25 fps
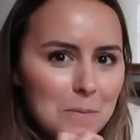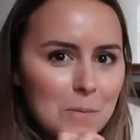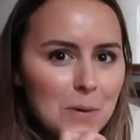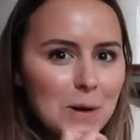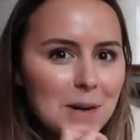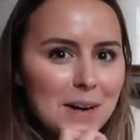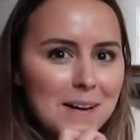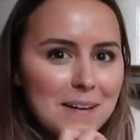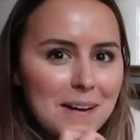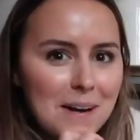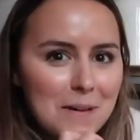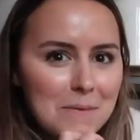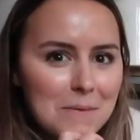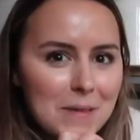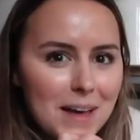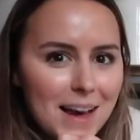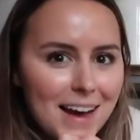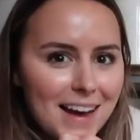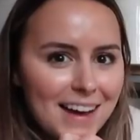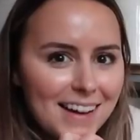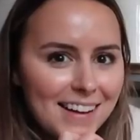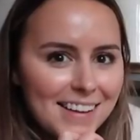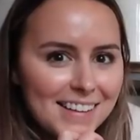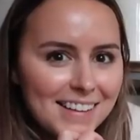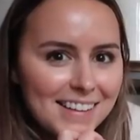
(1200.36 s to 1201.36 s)
and put it up
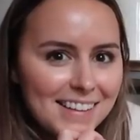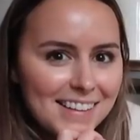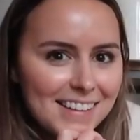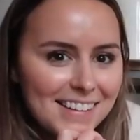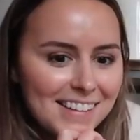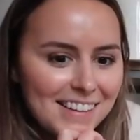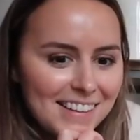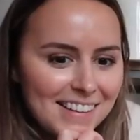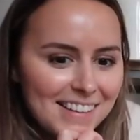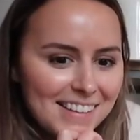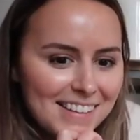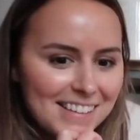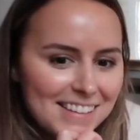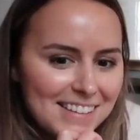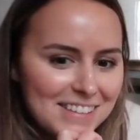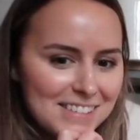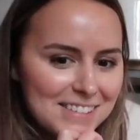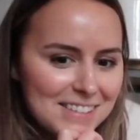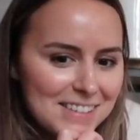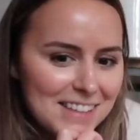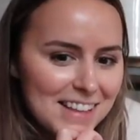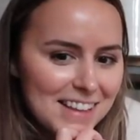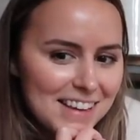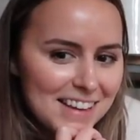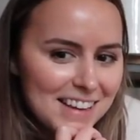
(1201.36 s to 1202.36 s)
there.
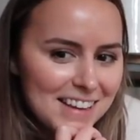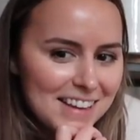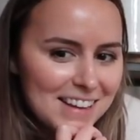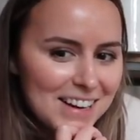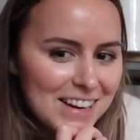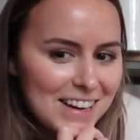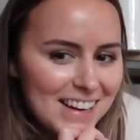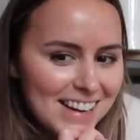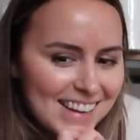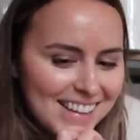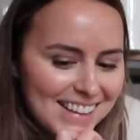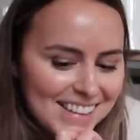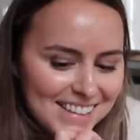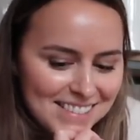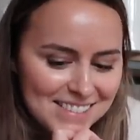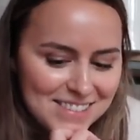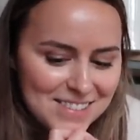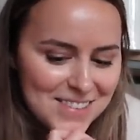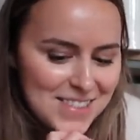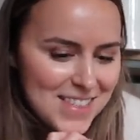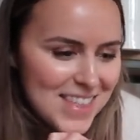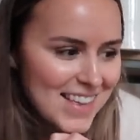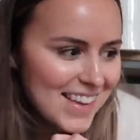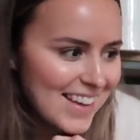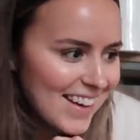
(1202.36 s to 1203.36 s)
Do you
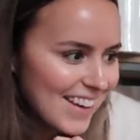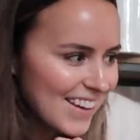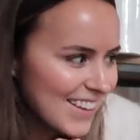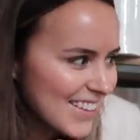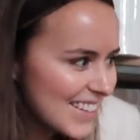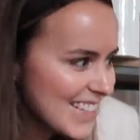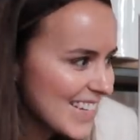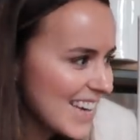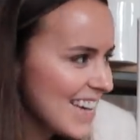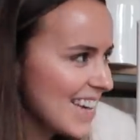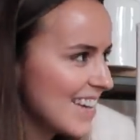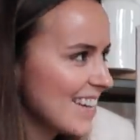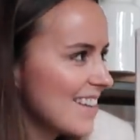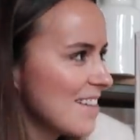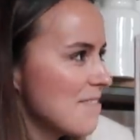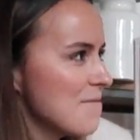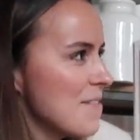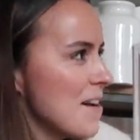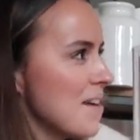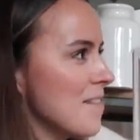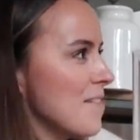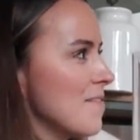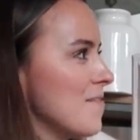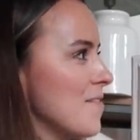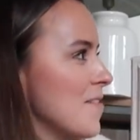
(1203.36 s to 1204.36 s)
think I can take it up
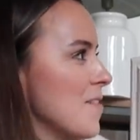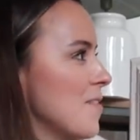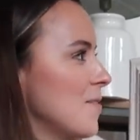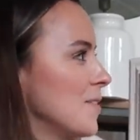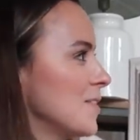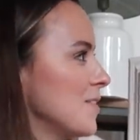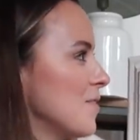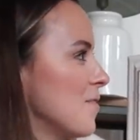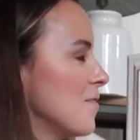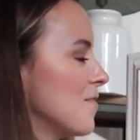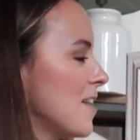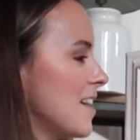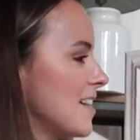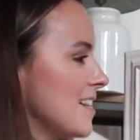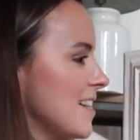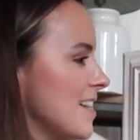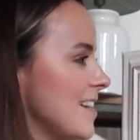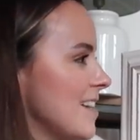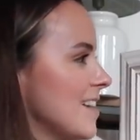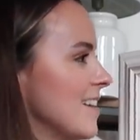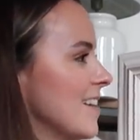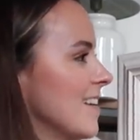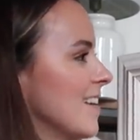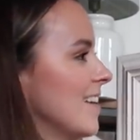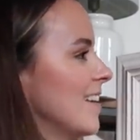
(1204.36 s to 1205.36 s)
there even though it's not
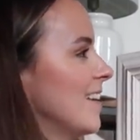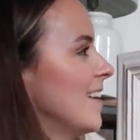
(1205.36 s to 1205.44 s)
ready?